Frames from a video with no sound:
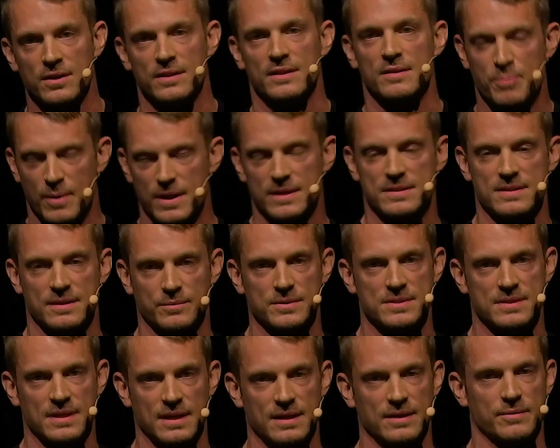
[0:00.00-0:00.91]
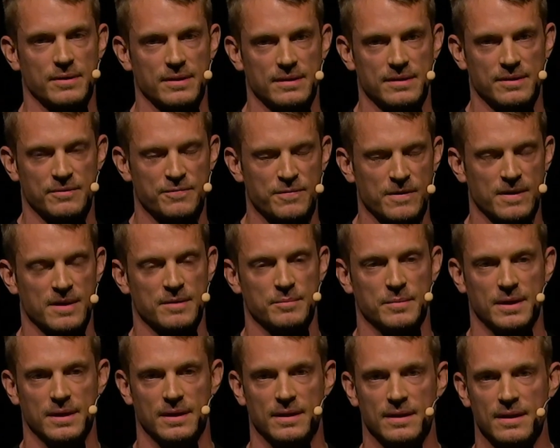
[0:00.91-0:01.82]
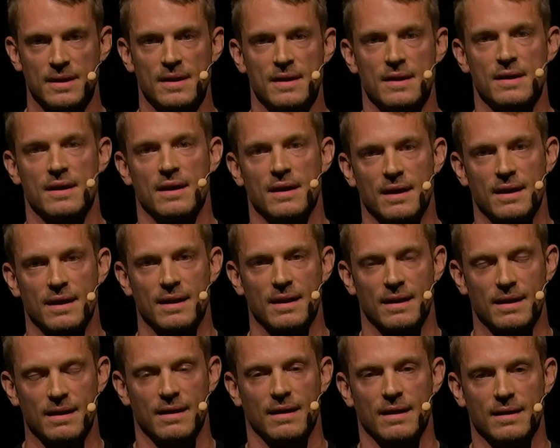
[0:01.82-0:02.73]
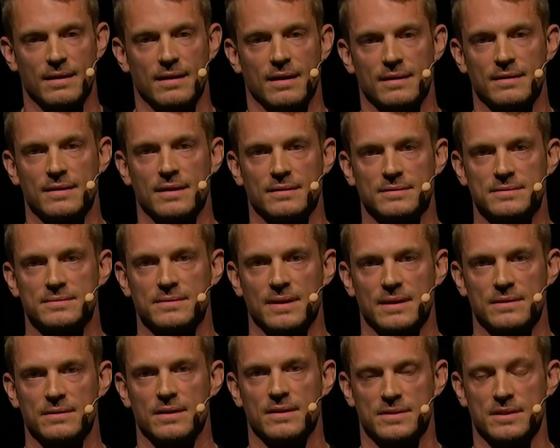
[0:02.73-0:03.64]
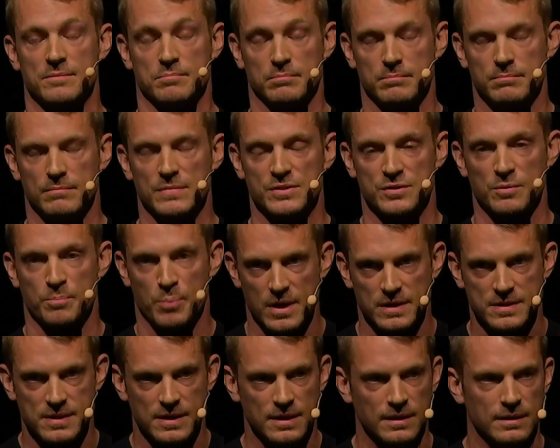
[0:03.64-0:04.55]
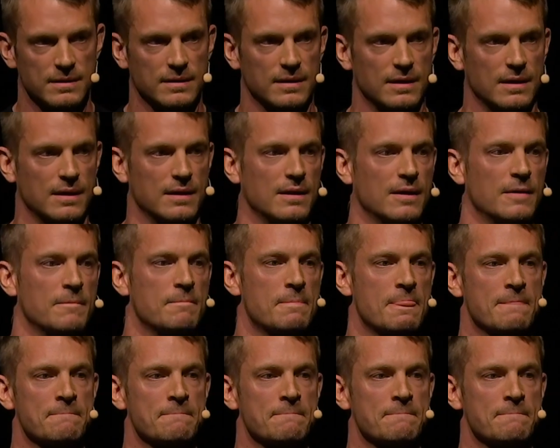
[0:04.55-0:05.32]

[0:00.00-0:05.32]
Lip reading: and the president was standing right there in front of me, and I said, Mr. President, and